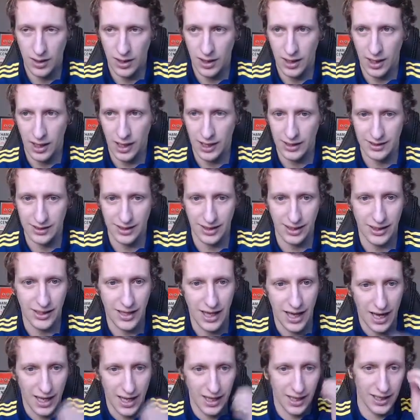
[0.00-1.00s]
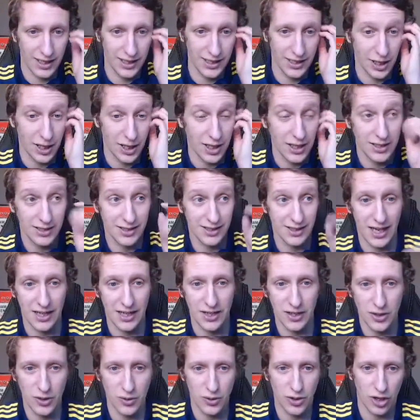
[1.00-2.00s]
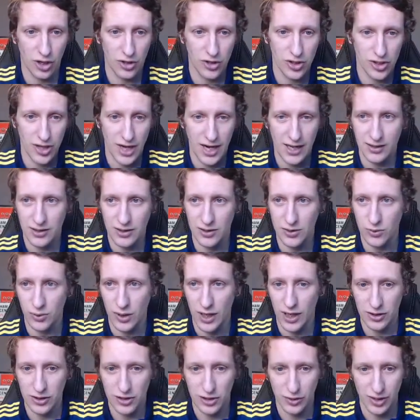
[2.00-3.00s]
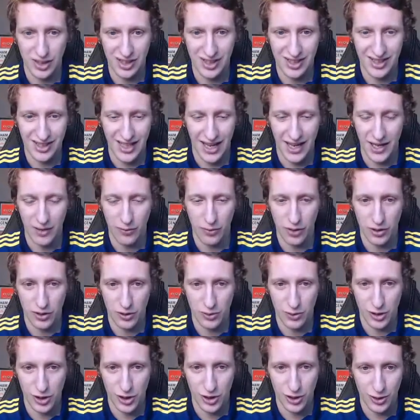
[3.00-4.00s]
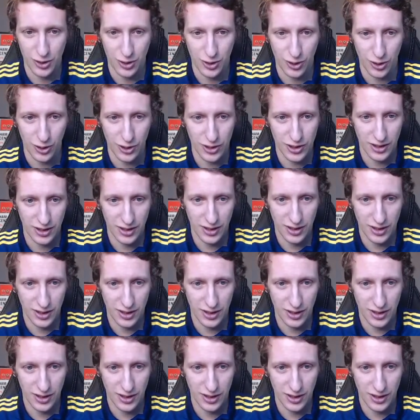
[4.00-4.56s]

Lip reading: Hassan Ali signed a new contract as well, so he's staying with us, which is good.